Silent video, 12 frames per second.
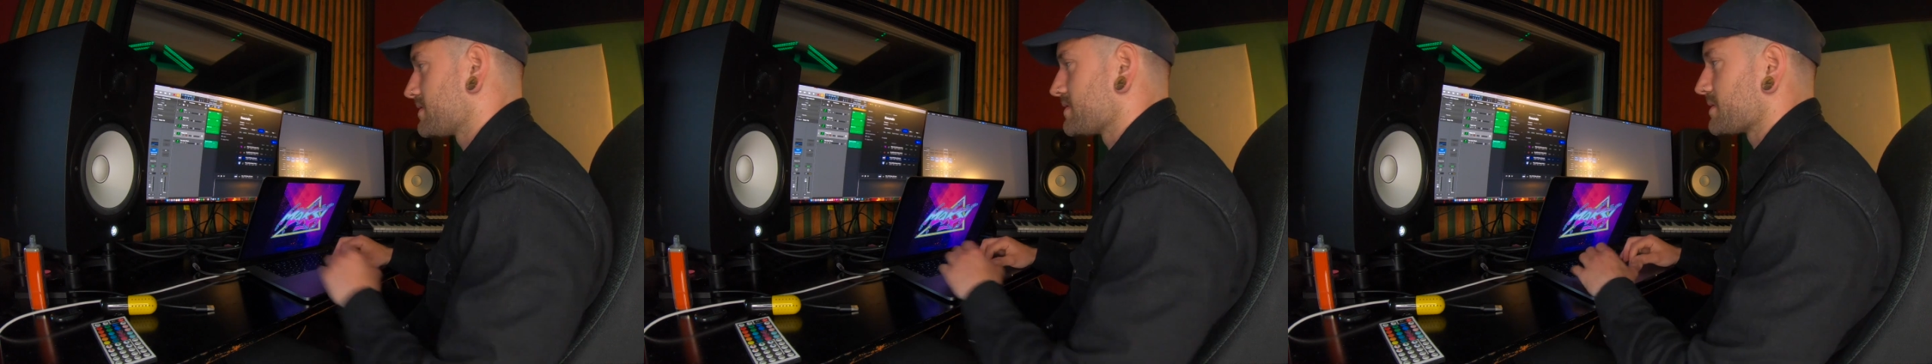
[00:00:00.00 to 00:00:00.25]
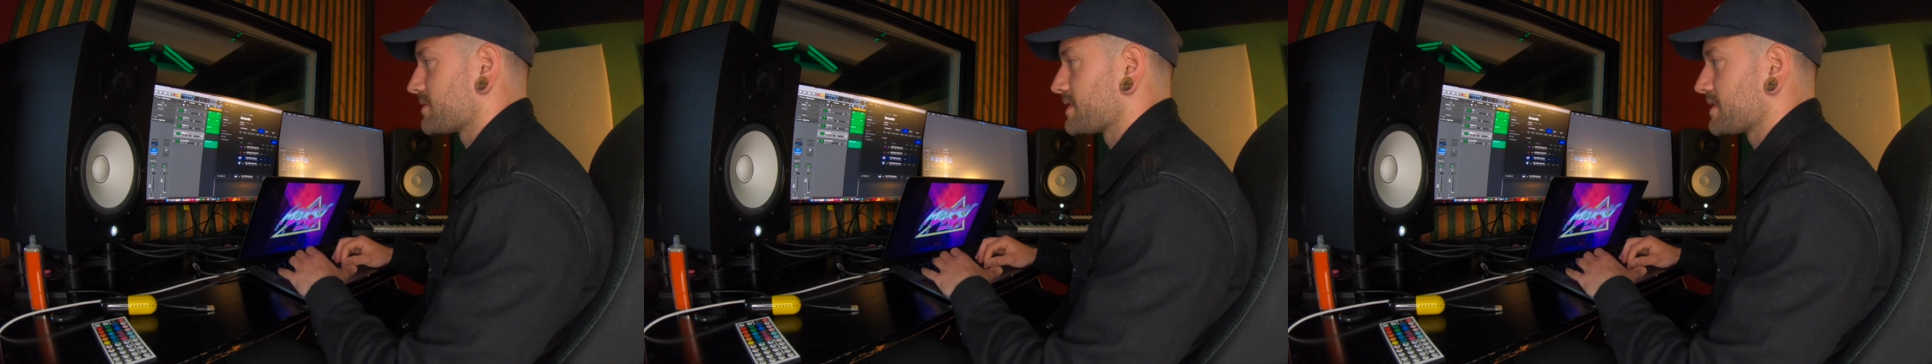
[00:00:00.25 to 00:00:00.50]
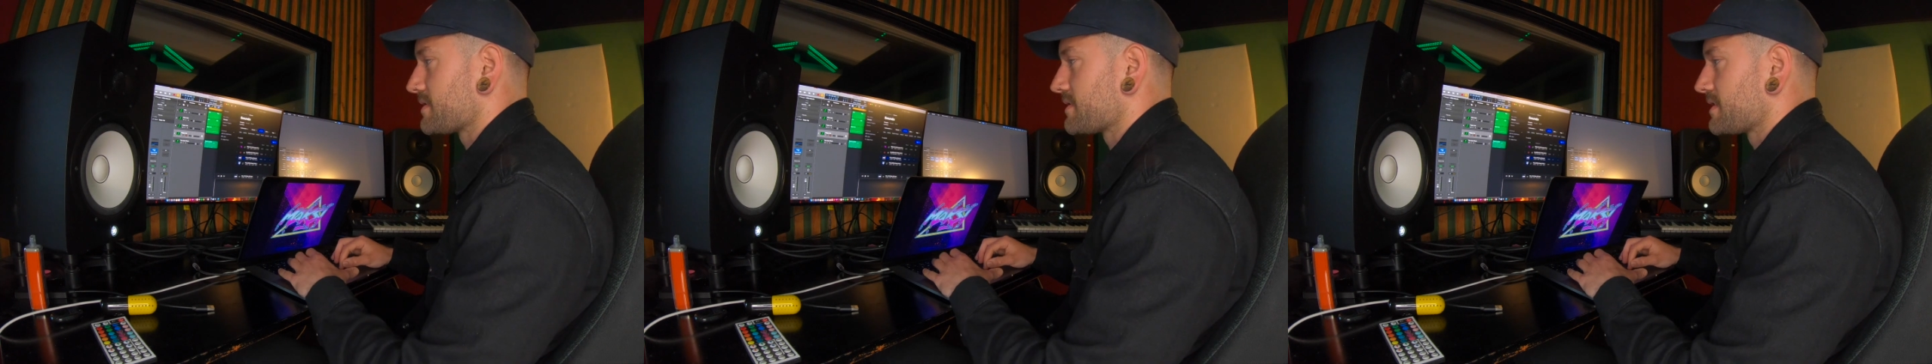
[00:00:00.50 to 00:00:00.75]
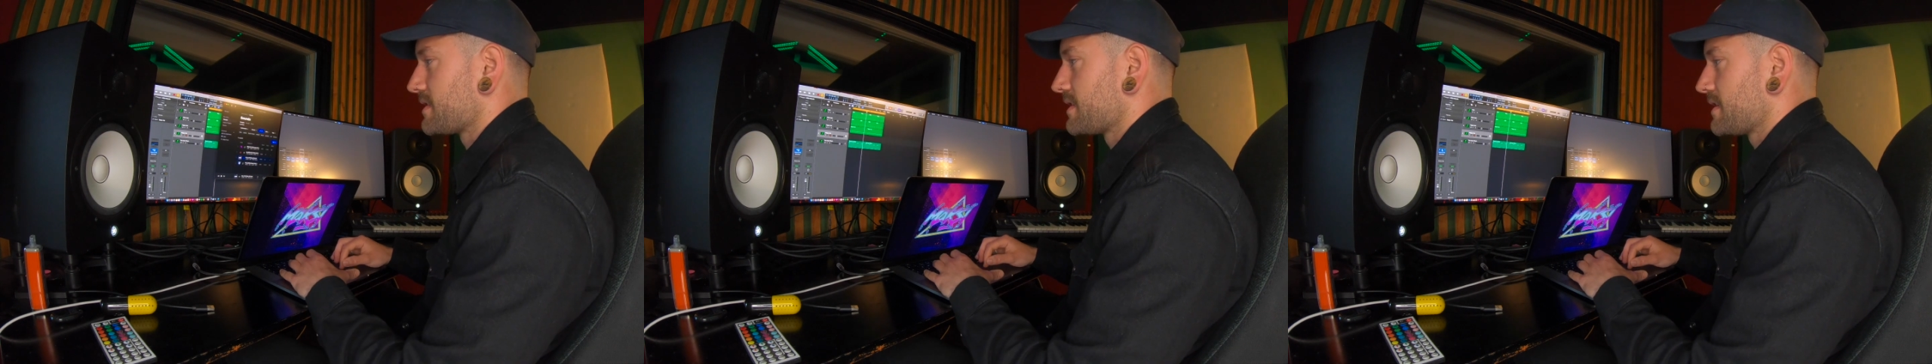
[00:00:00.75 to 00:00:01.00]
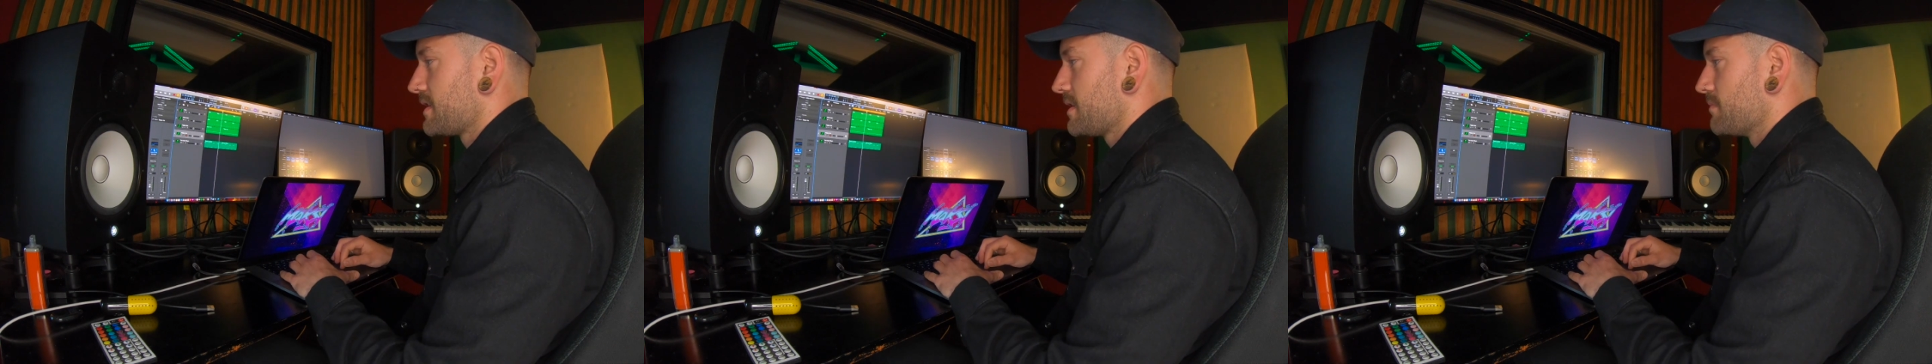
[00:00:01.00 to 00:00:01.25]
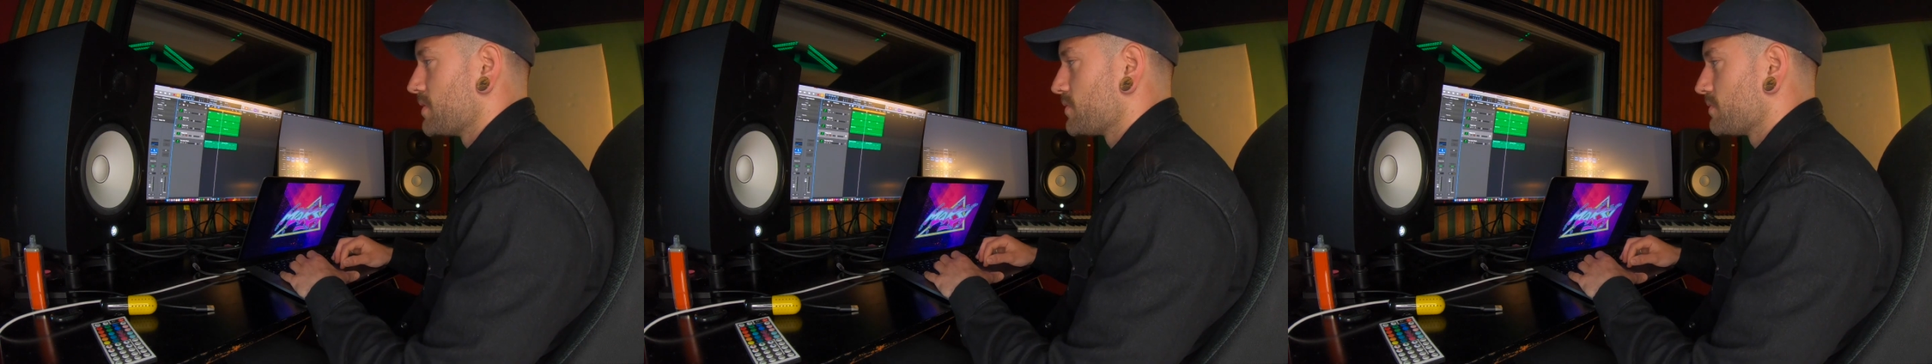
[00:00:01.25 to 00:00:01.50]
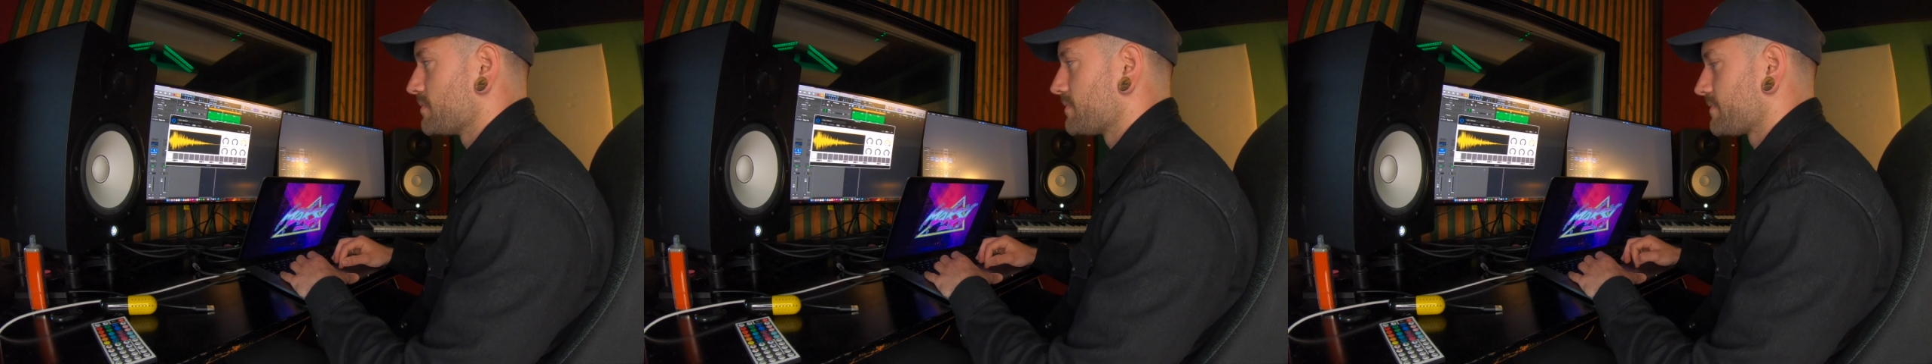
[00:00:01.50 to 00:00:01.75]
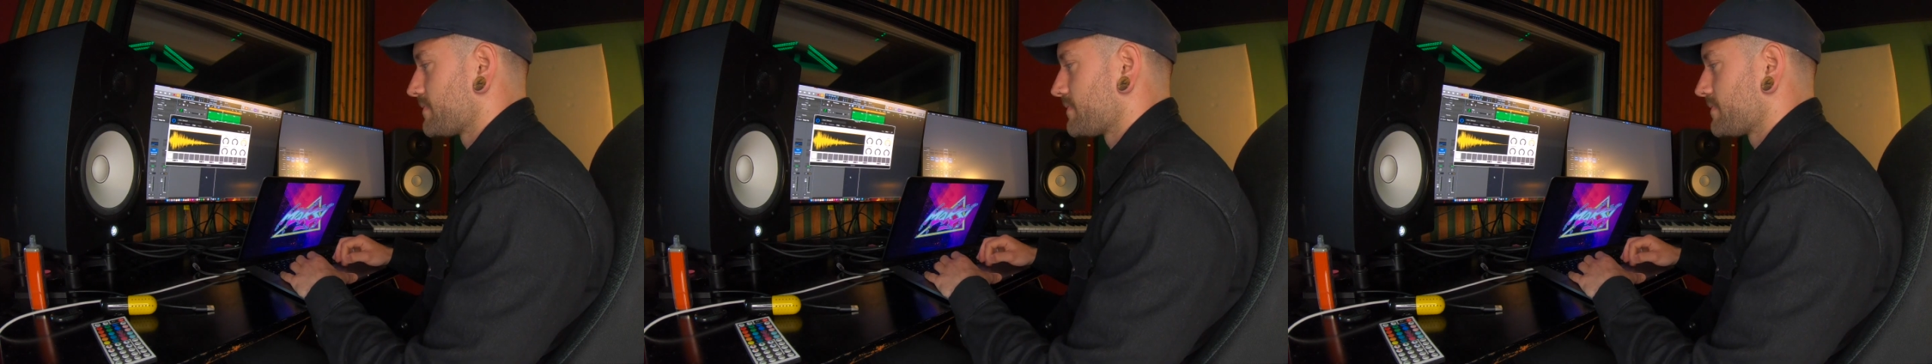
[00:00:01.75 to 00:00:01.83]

She's on there. Boom.